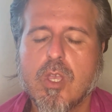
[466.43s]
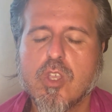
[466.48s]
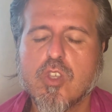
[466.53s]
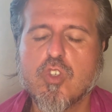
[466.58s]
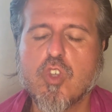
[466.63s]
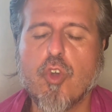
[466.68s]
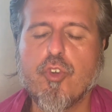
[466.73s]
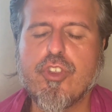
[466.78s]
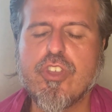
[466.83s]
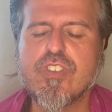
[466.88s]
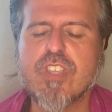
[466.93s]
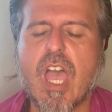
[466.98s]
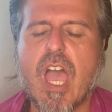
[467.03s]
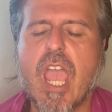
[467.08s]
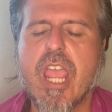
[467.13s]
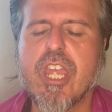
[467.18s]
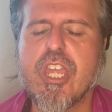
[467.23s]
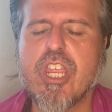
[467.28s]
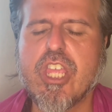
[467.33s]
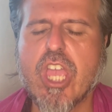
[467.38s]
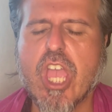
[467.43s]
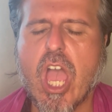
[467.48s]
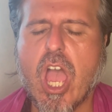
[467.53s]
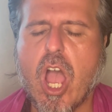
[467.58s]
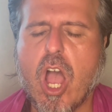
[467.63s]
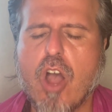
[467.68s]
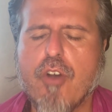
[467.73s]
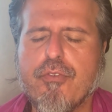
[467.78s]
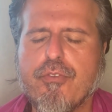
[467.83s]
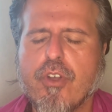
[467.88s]
So this idea
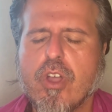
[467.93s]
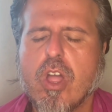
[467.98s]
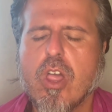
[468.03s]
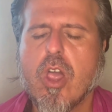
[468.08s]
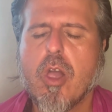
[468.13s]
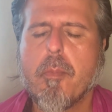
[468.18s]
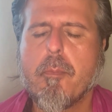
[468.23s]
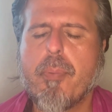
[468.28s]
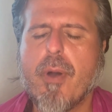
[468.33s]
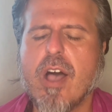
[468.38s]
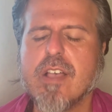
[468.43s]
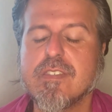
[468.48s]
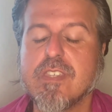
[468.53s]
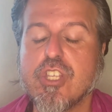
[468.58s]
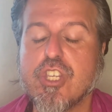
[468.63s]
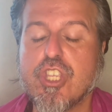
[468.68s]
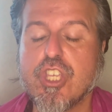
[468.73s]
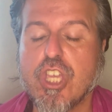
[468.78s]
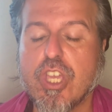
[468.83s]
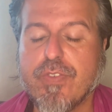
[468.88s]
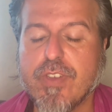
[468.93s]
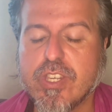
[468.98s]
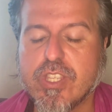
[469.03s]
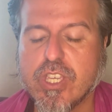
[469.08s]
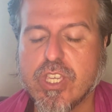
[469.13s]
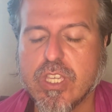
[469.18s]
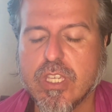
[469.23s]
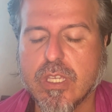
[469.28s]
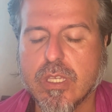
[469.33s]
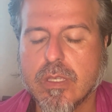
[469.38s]
of
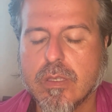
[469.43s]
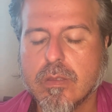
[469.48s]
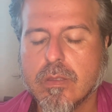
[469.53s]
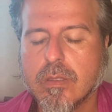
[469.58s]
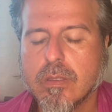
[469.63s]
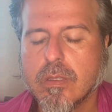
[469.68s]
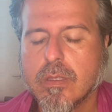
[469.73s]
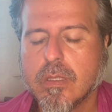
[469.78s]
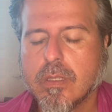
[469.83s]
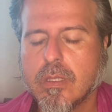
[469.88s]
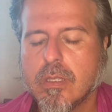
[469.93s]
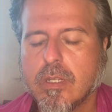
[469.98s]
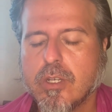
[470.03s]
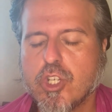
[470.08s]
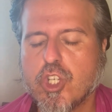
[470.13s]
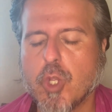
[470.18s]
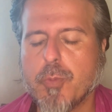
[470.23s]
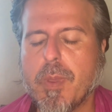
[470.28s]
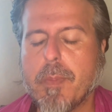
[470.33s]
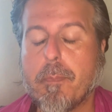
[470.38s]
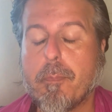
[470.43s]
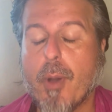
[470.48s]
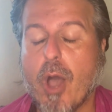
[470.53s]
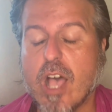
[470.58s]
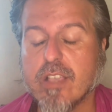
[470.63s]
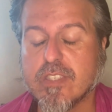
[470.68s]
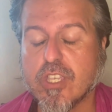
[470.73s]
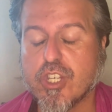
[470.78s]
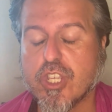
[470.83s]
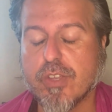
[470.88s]
positivity, to be
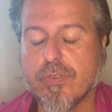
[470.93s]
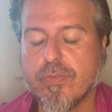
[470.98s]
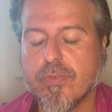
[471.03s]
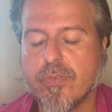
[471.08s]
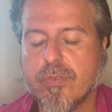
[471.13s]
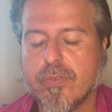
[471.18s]
positive